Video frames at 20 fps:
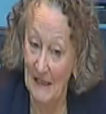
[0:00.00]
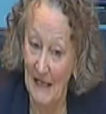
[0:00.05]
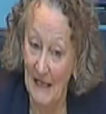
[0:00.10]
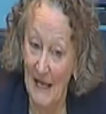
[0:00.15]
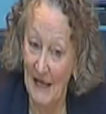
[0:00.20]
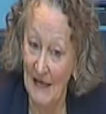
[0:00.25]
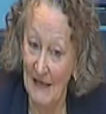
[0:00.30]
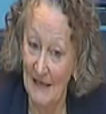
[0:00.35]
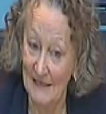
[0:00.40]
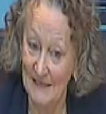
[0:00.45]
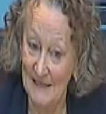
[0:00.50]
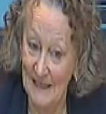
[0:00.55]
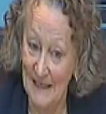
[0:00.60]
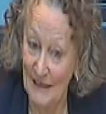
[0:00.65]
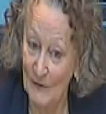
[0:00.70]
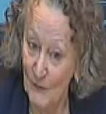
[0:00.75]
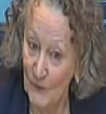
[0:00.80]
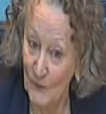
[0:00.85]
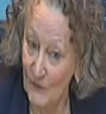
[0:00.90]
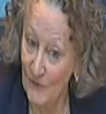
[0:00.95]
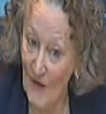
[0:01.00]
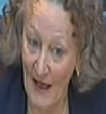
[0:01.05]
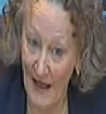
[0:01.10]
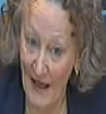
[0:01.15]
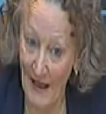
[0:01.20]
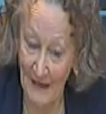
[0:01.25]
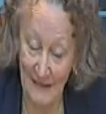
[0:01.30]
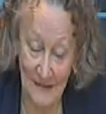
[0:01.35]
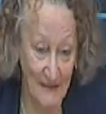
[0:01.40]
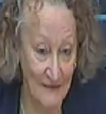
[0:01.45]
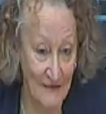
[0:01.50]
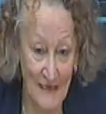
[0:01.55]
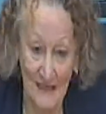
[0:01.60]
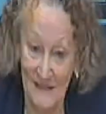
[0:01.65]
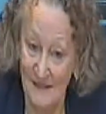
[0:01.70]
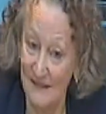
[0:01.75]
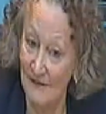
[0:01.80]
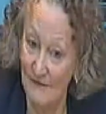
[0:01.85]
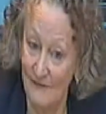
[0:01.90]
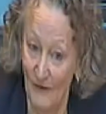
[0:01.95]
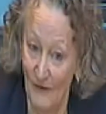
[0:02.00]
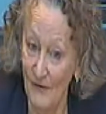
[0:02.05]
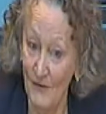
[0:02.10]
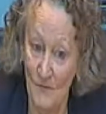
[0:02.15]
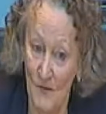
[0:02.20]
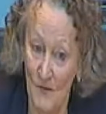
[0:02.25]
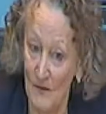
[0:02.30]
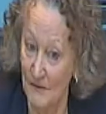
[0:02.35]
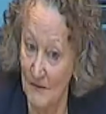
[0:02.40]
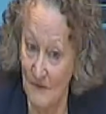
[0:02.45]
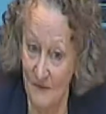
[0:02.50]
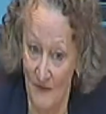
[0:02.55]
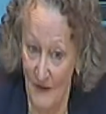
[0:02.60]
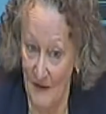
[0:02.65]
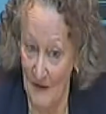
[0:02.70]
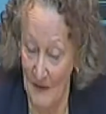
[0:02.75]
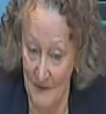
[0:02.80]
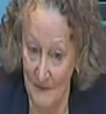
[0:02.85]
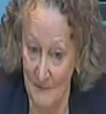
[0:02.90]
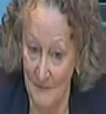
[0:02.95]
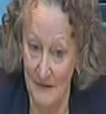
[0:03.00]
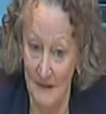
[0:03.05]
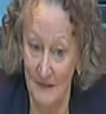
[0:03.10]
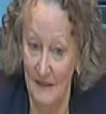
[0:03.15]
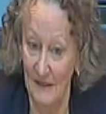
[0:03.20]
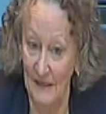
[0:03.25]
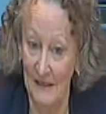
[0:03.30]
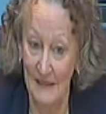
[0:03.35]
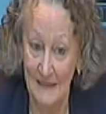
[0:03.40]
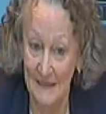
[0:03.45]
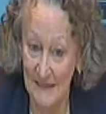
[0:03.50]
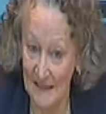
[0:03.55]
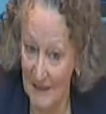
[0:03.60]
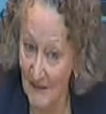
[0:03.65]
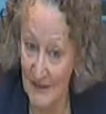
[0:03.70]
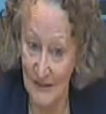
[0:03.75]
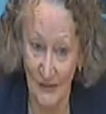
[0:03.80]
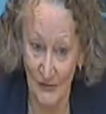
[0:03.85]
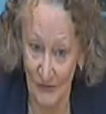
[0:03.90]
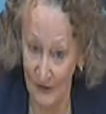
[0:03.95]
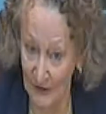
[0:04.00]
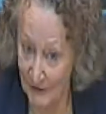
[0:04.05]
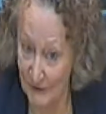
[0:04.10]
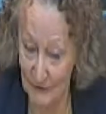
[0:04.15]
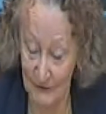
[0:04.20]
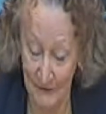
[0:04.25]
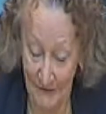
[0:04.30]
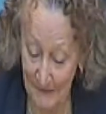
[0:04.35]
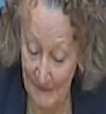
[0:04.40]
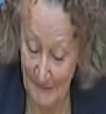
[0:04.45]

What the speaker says: and in fact, there's a very well-developed industrial,